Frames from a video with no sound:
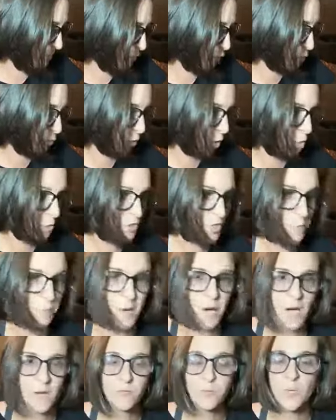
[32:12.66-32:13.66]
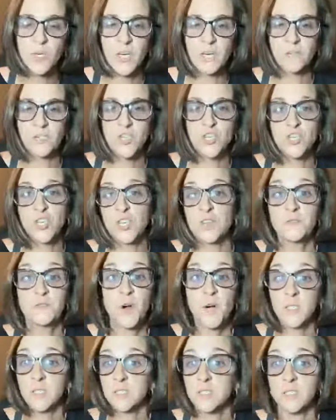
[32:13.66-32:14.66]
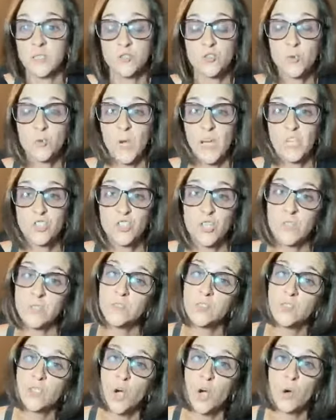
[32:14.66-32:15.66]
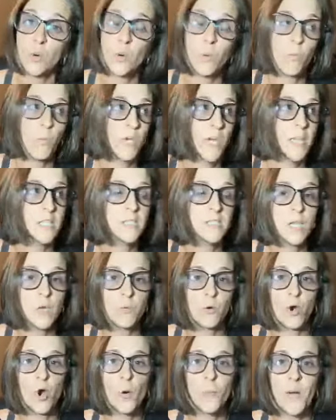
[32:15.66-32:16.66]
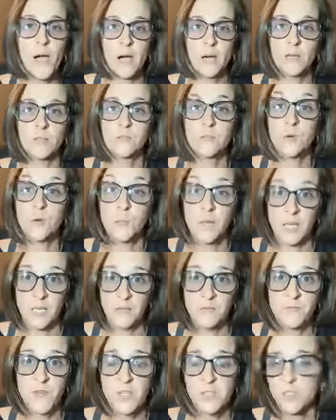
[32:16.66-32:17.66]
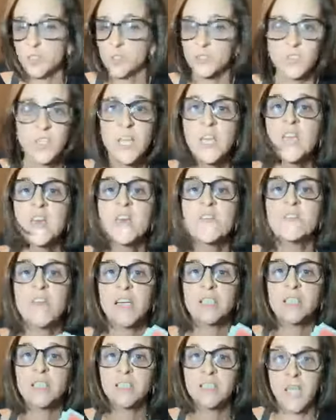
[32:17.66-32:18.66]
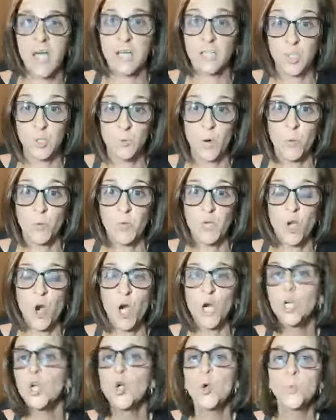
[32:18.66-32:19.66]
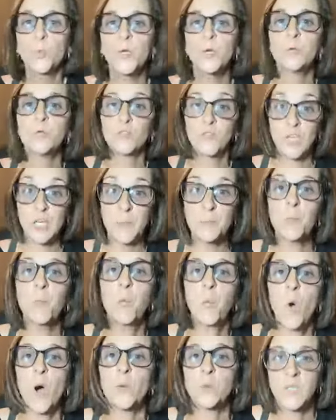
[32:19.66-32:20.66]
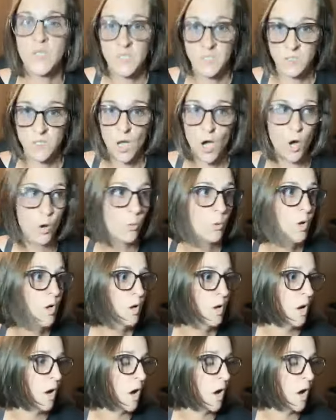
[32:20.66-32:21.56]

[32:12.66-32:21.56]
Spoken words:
You rose above whatever shitty fucking situation. So when I say we're all powerful manifestors, that's exactly what we are. We reap what we sow.